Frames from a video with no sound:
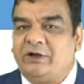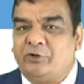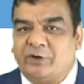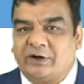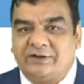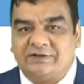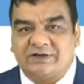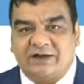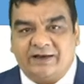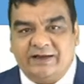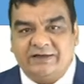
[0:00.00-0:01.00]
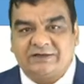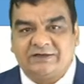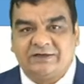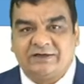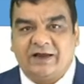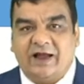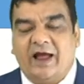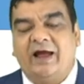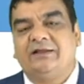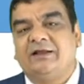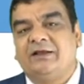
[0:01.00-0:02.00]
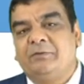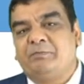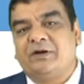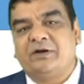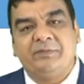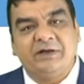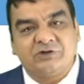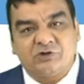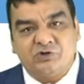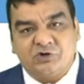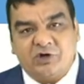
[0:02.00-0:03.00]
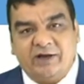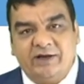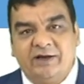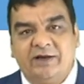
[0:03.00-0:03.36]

tubercles are less and the nipple remains dry,